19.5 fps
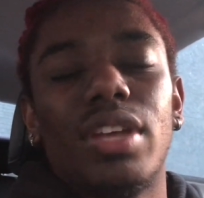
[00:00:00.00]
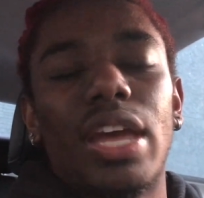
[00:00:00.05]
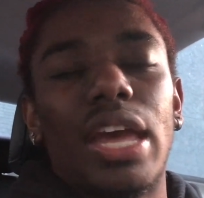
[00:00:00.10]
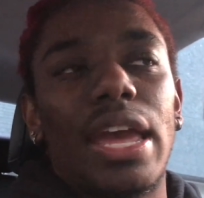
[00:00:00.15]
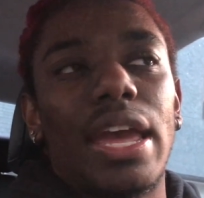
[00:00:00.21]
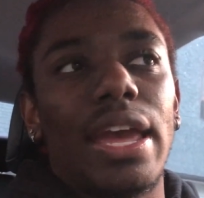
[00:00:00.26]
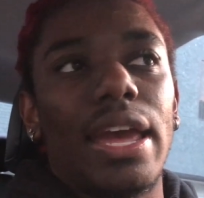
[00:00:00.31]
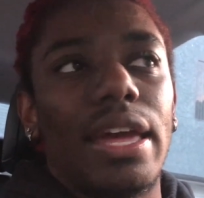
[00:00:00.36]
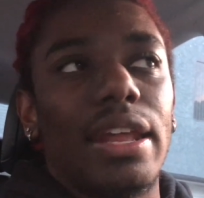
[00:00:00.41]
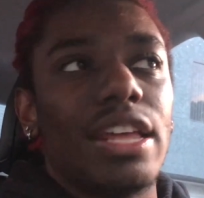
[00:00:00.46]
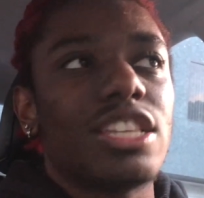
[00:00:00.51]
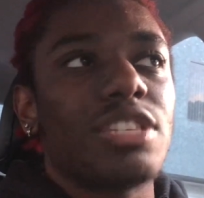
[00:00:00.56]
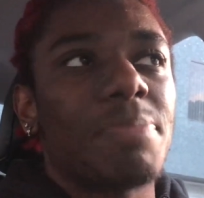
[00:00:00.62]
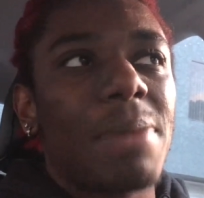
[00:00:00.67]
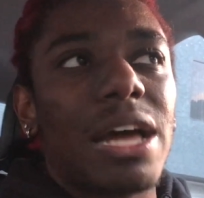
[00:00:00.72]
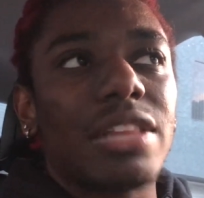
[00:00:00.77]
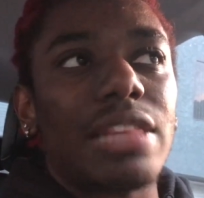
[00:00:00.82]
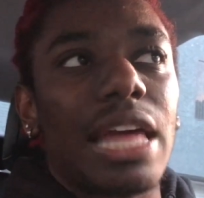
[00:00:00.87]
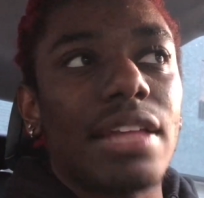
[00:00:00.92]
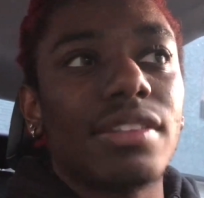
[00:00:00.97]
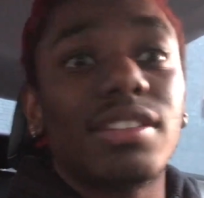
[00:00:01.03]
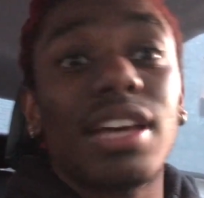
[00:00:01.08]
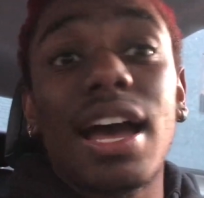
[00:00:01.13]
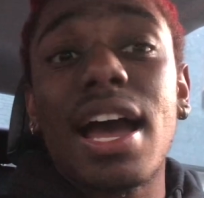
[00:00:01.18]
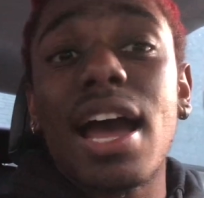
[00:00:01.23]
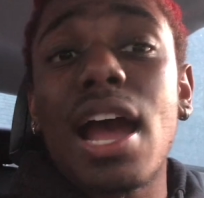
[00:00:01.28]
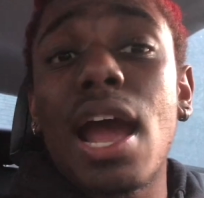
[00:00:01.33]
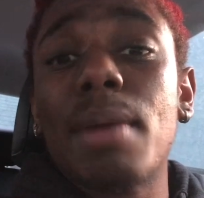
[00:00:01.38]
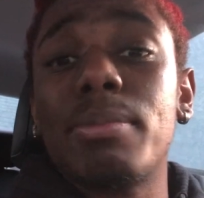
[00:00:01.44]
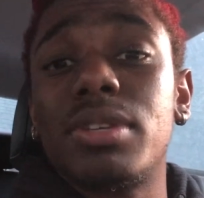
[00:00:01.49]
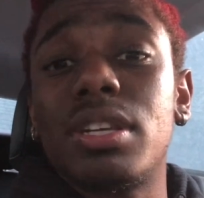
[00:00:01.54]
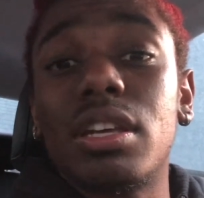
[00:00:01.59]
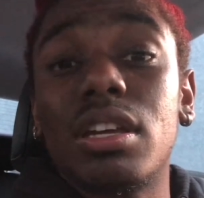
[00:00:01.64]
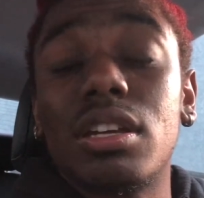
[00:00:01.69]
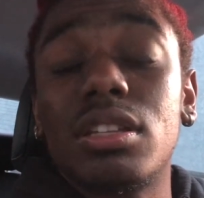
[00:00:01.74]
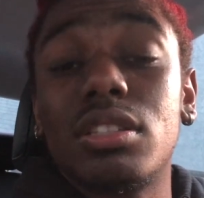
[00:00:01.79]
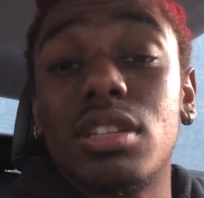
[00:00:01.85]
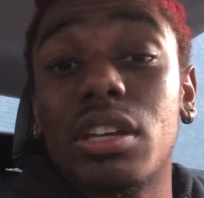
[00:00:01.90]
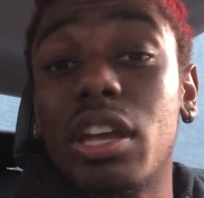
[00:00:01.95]
And it's about that time
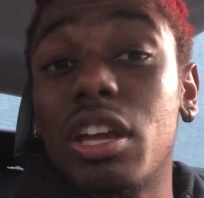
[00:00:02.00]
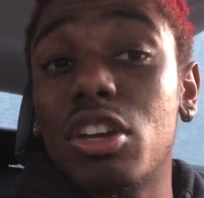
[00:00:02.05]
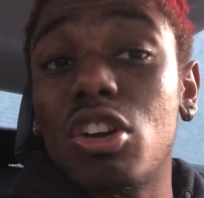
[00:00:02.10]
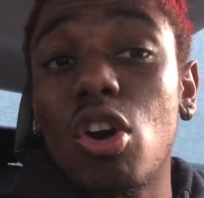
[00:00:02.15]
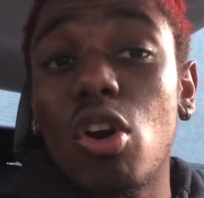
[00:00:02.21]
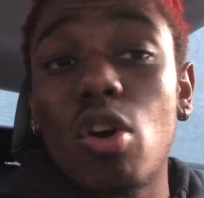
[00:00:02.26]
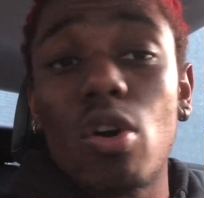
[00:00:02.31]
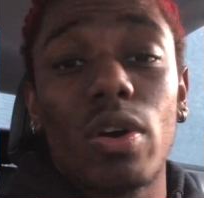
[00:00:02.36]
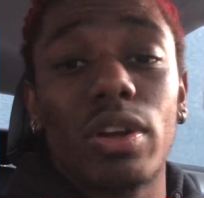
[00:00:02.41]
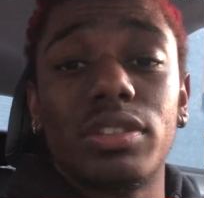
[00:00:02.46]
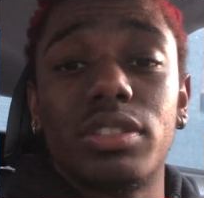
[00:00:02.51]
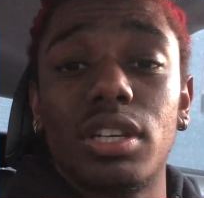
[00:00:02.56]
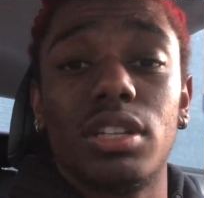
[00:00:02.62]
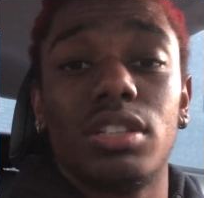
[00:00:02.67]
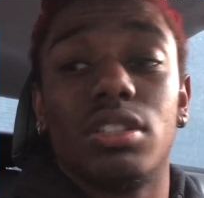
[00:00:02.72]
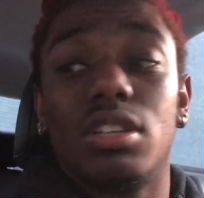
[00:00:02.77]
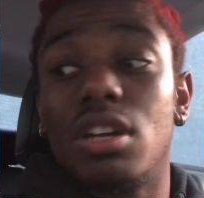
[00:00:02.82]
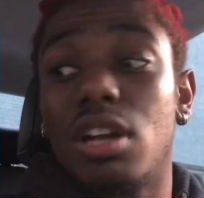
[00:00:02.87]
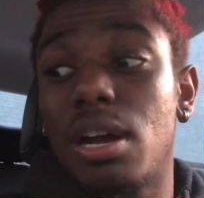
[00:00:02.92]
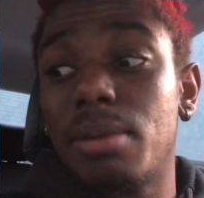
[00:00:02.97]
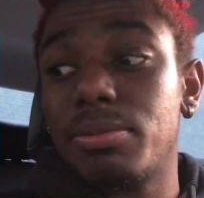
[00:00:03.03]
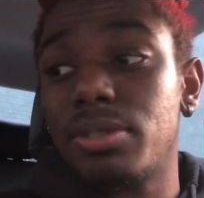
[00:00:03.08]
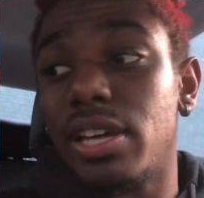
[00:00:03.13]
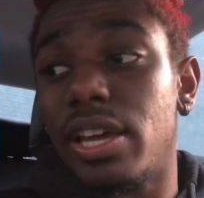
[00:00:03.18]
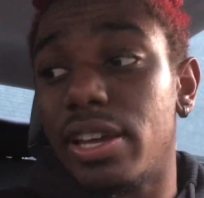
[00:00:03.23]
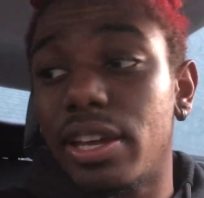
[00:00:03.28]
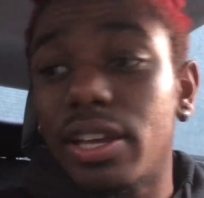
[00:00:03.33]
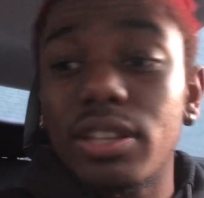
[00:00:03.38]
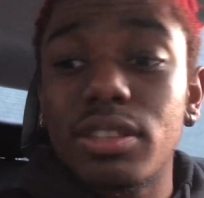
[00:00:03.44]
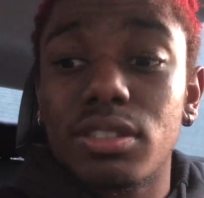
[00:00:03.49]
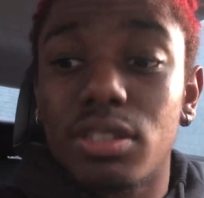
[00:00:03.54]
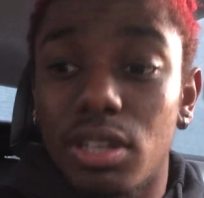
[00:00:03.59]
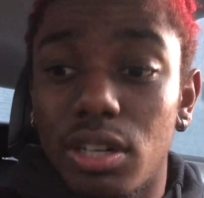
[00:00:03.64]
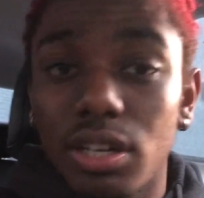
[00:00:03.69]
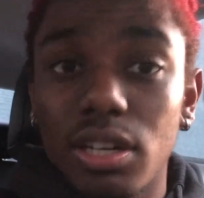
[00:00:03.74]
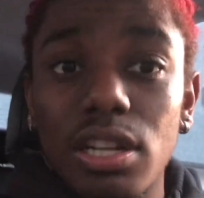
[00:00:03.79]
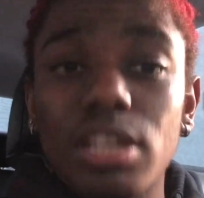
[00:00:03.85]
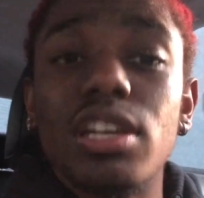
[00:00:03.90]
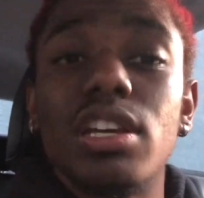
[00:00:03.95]
to to get going, to, you know what I'm saying, get to
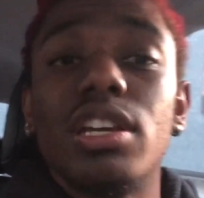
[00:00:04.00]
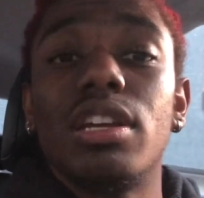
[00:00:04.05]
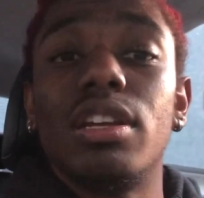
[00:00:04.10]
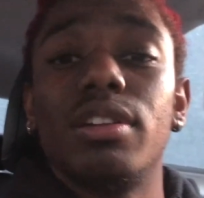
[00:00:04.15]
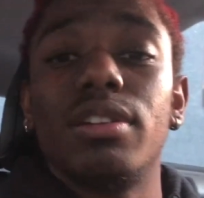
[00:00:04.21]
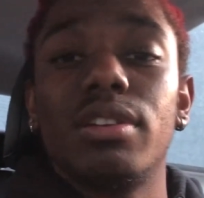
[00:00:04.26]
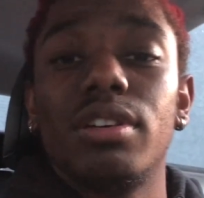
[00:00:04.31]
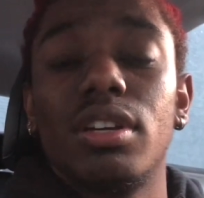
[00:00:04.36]
the deed.